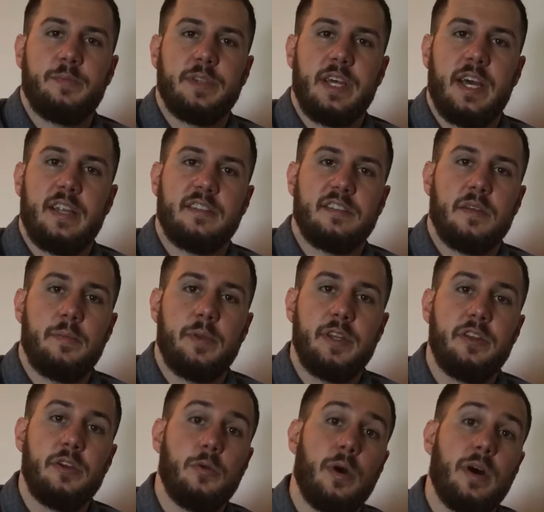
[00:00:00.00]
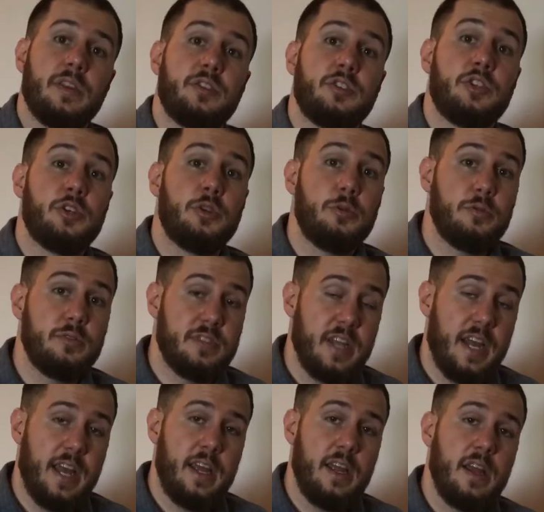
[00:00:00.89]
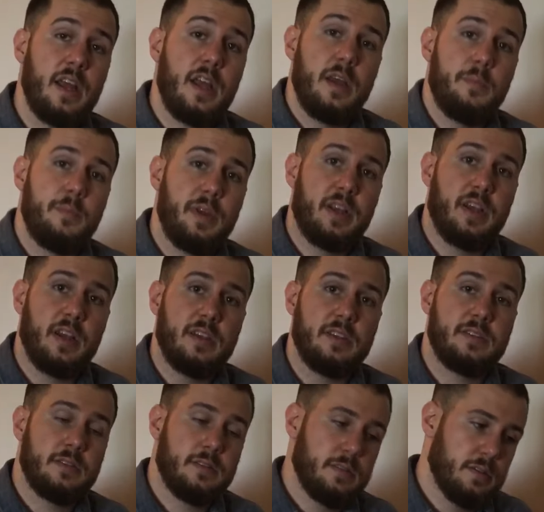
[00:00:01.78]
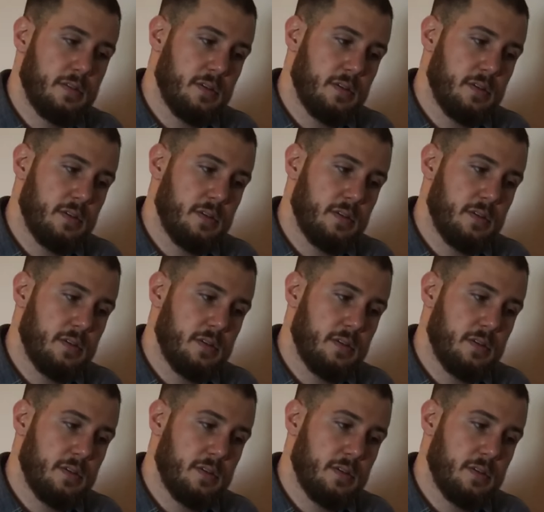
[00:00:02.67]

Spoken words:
but that is going to be due on Tuesday because